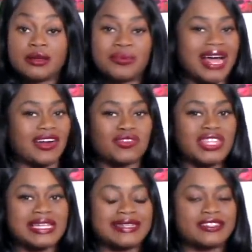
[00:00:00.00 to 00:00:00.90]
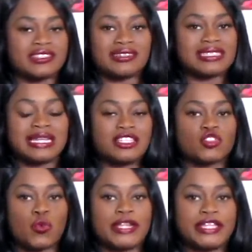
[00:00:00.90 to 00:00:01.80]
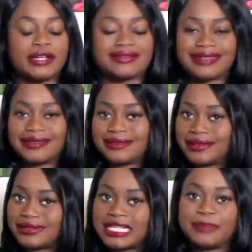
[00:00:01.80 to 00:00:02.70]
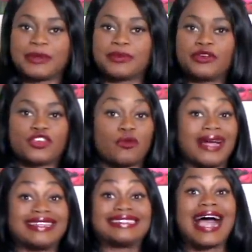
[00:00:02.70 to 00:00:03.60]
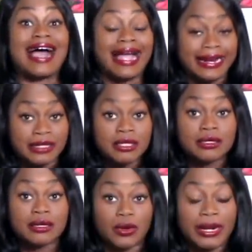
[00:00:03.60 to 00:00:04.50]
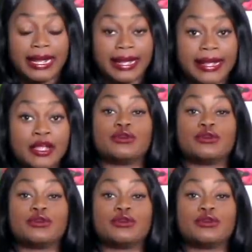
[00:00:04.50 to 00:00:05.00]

But I don't think he deserves 10 to 20 years. Like, let's, let's keep it real. Nobody died, okay?